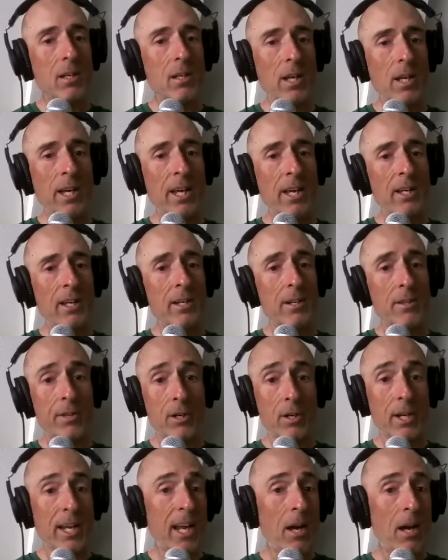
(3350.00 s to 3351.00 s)
and
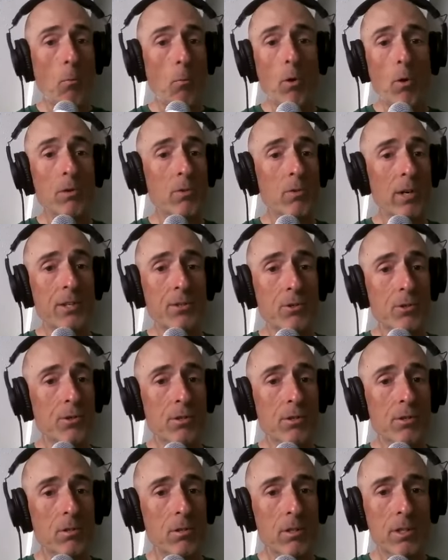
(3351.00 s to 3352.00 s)
they're cat one
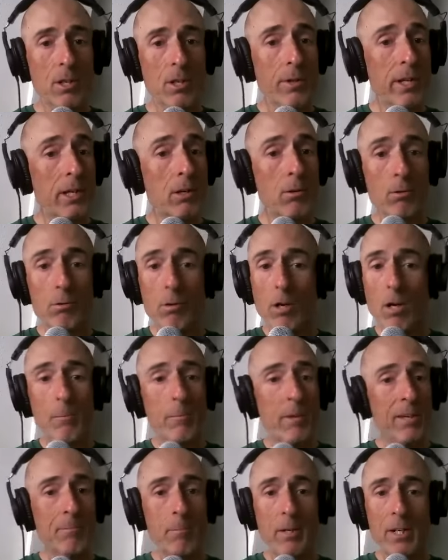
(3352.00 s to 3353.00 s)
racers you know they grew up
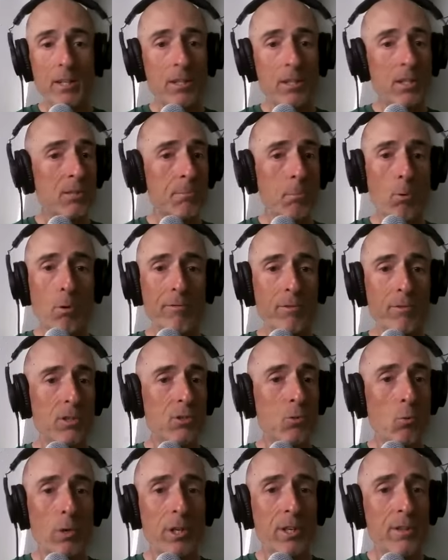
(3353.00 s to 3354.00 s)
they've been in this sport for
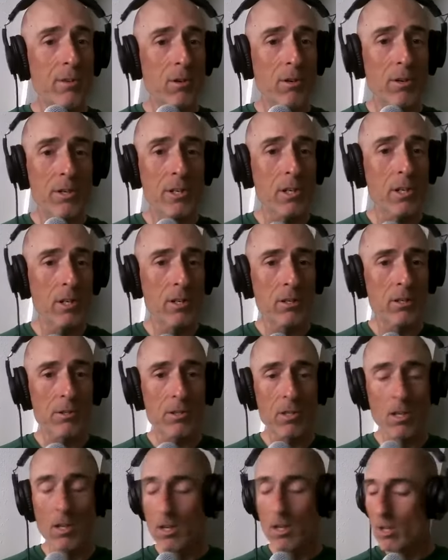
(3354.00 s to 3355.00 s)
20 30
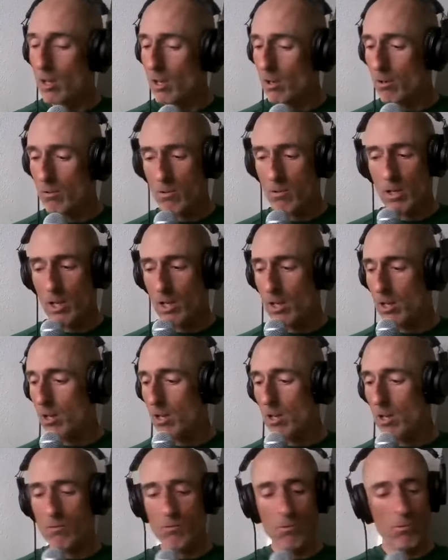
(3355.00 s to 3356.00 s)
years
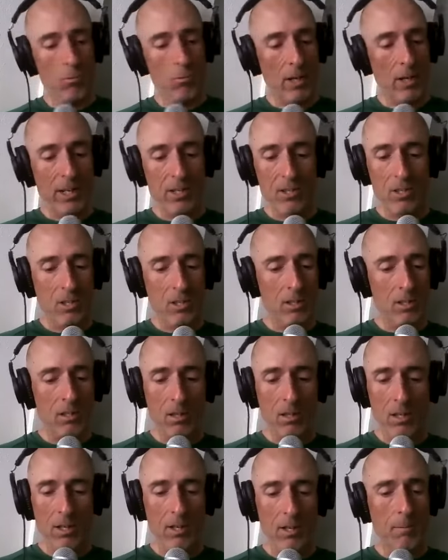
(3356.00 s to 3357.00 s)
uh, raced
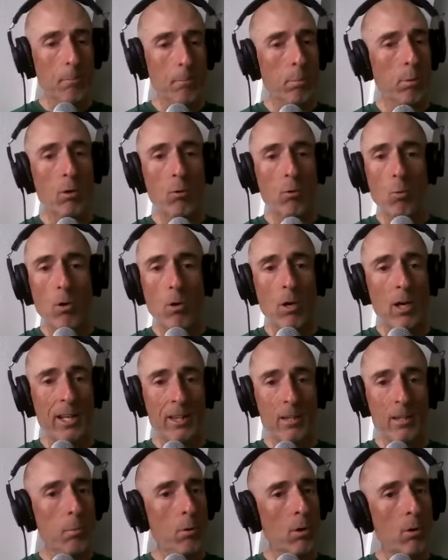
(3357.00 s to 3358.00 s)
in in pro one at
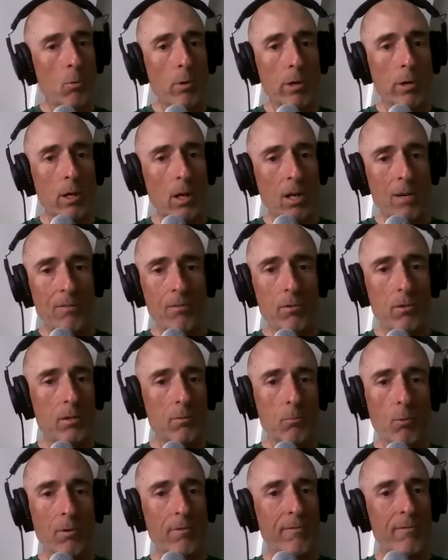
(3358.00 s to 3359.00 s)
the pro one level
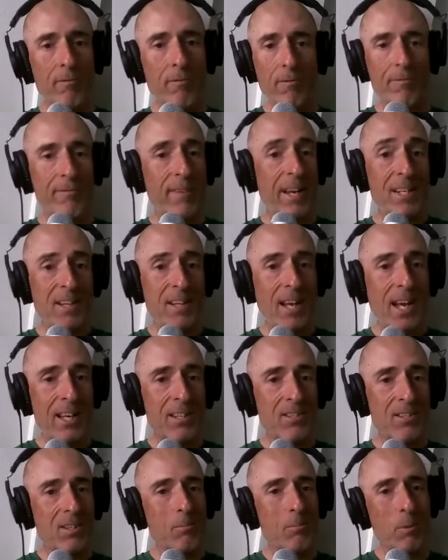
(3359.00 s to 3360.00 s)
and were
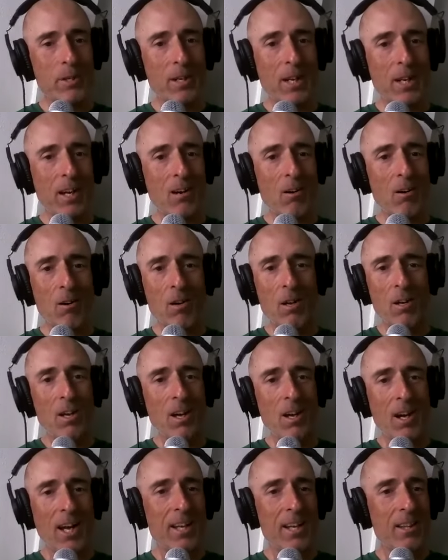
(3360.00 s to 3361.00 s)
fantastic but now
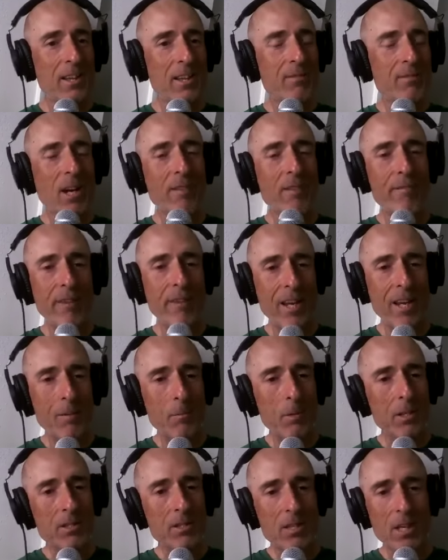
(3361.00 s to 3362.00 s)
hey they've got
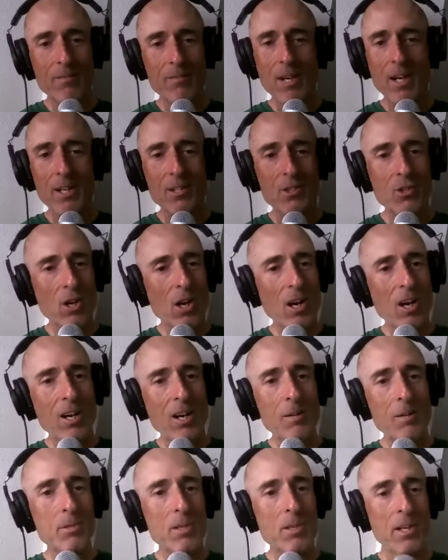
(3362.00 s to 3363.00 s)
families they've got
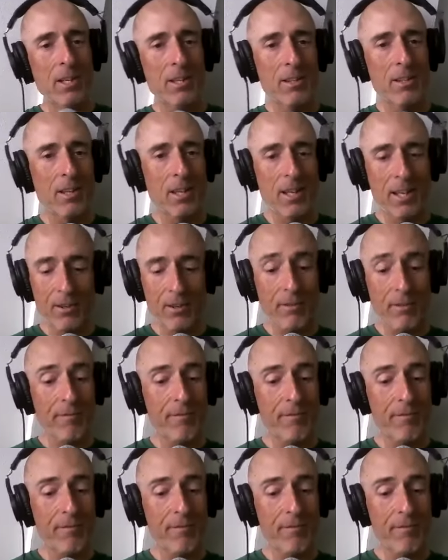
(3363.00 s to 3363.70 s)
jobs and and they're